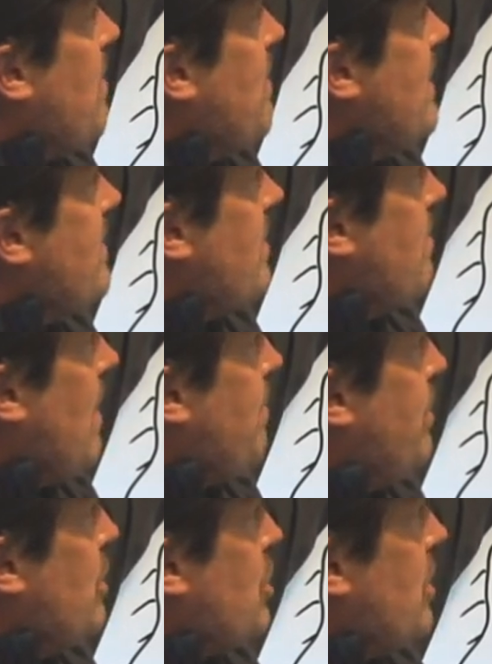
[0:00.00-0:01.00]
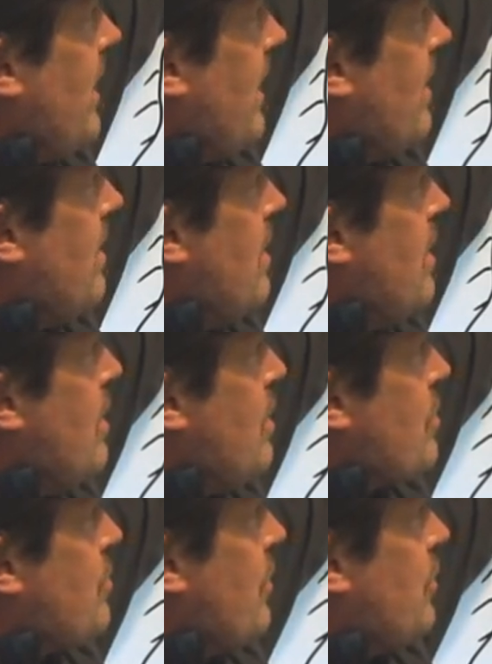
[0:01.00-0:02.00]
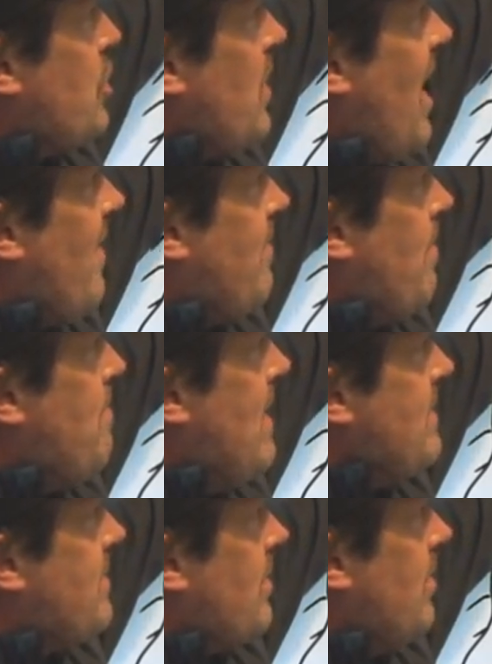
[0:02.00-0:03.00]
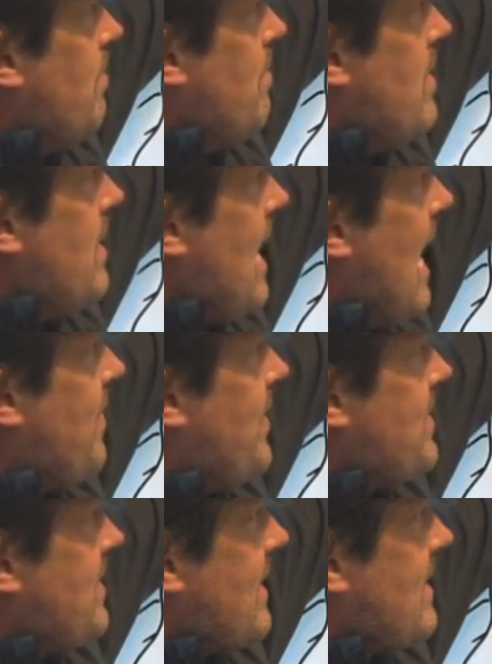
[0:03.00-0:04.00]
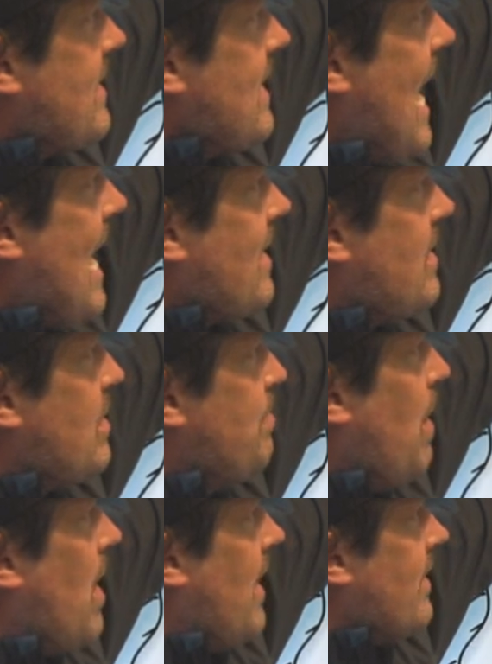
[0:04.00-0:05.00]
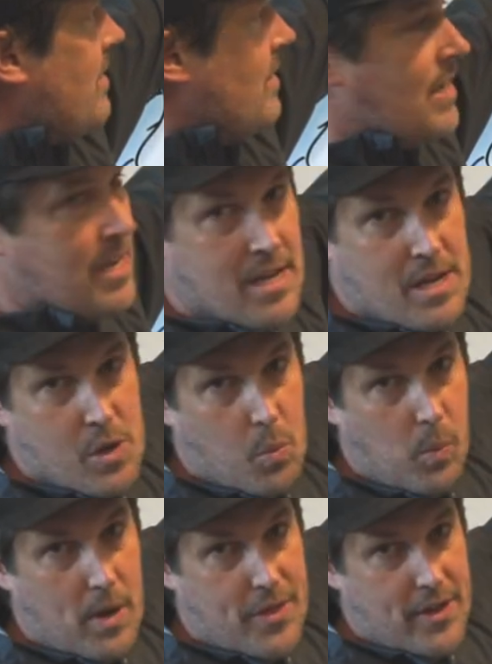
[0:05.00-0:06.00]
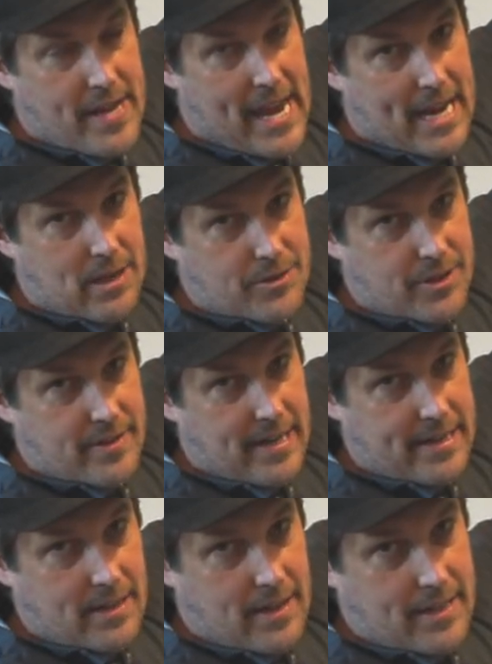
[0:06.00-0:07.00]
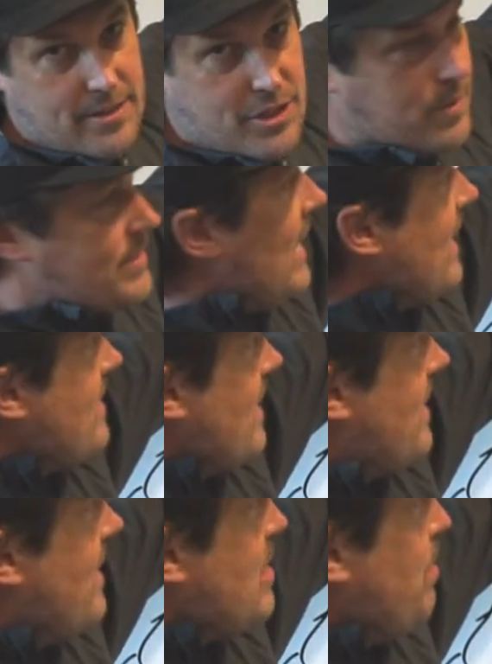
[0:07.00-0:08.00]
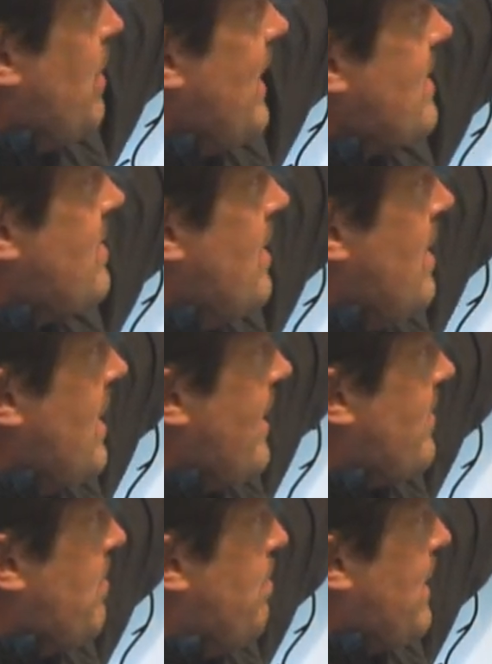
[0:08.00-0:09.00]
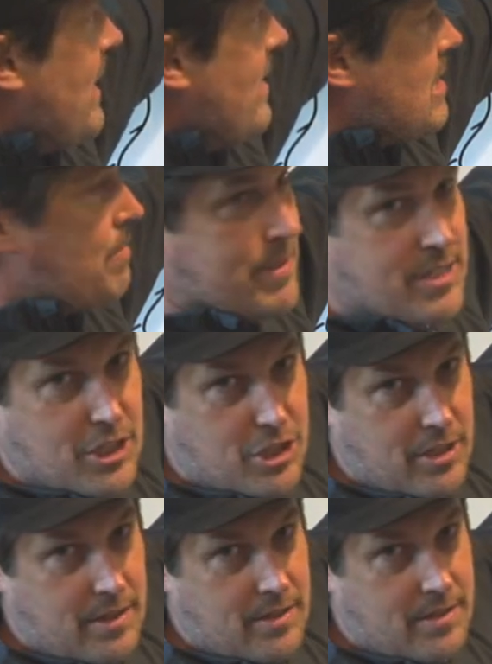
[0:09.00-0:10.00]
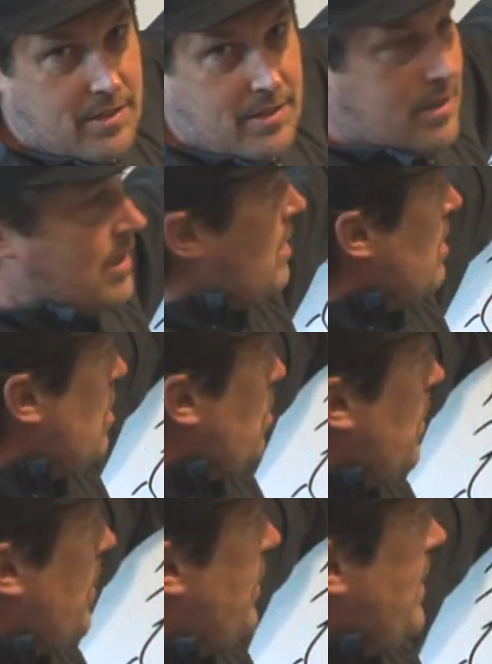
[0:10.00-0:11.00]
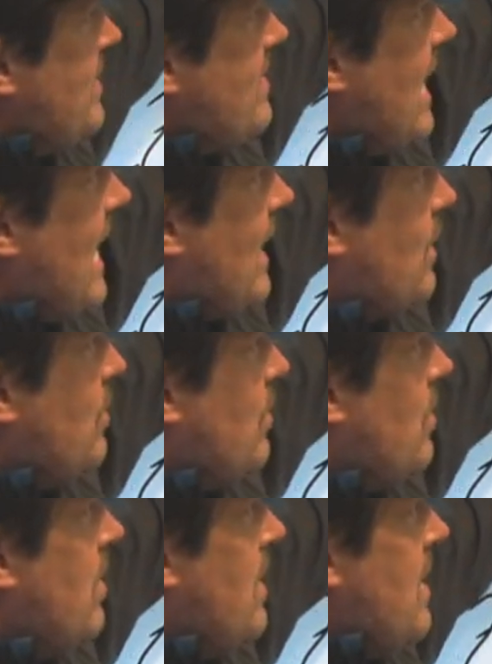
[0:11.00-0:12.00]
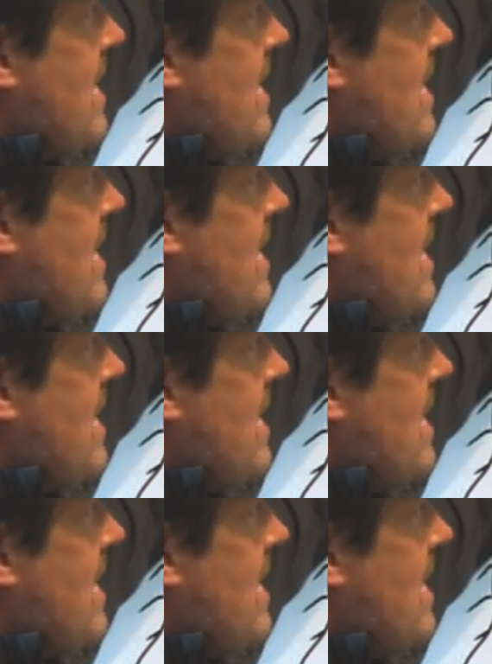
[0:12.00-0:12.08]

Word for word: momentum by pushing so that you have momentum at this exact spot with an angle to the eddy line. So it takes, at this place, you have to be in this position with this angle